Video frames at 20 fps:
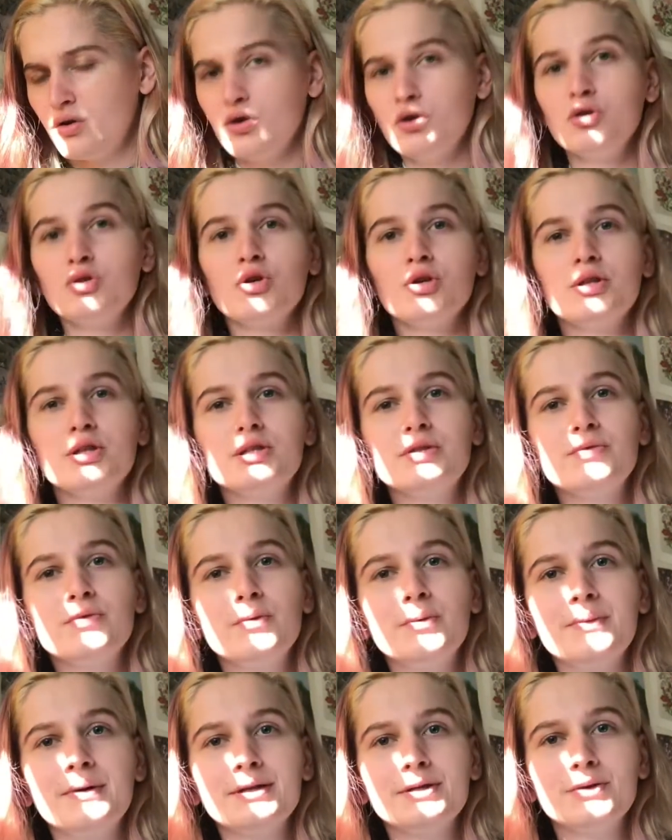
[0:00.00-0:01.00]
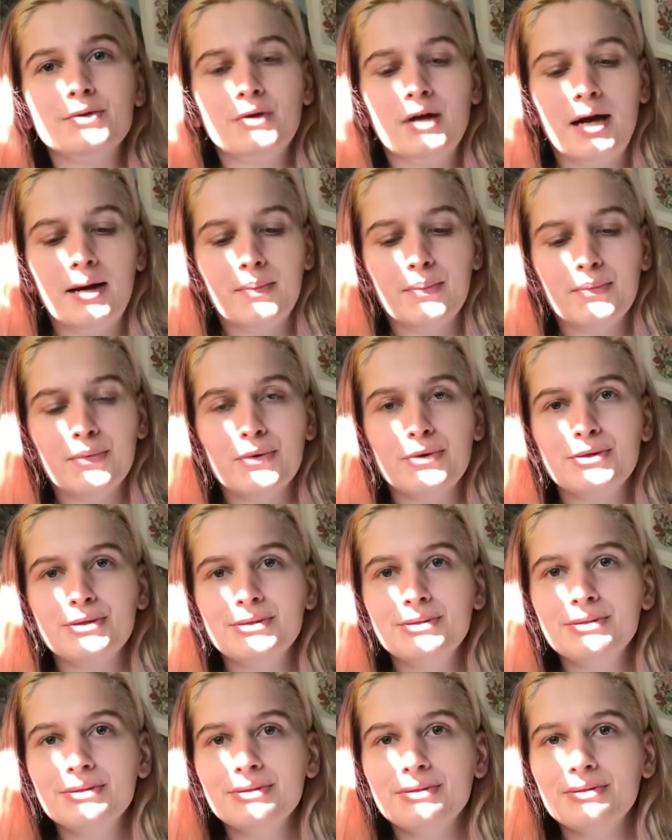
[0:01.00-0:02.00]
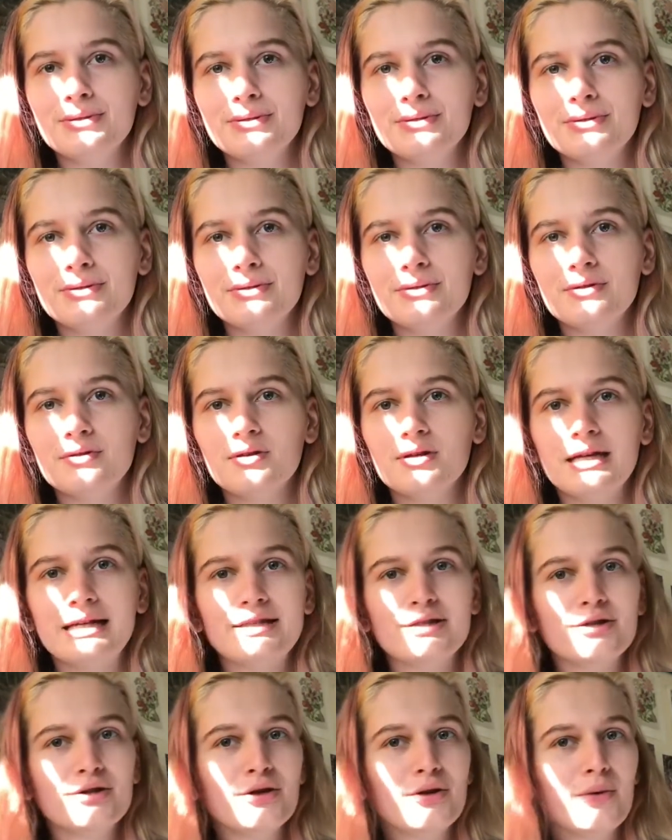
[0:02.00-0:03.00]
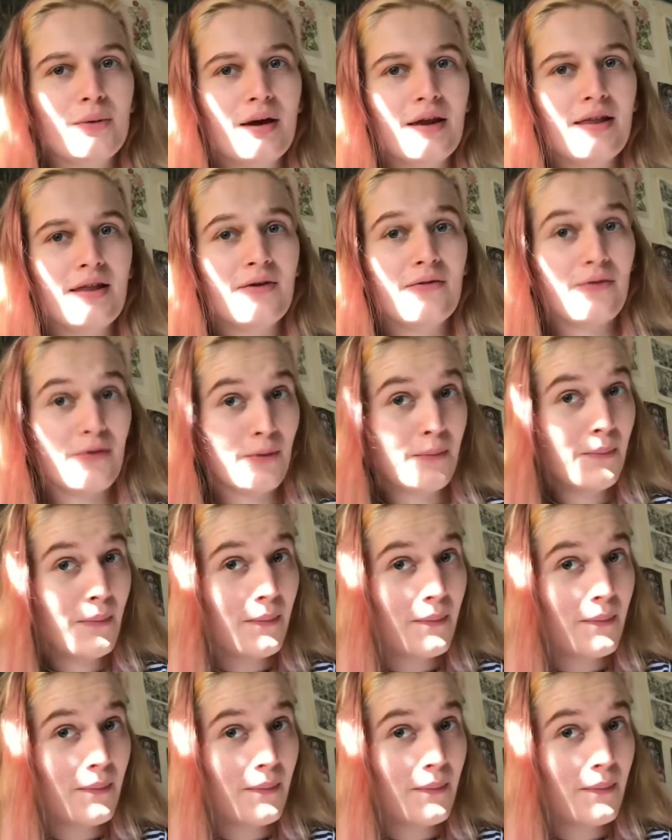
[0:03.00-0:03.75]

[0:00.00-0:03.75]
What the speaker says: So this is from a place called Uprooted. I don't know where they're from,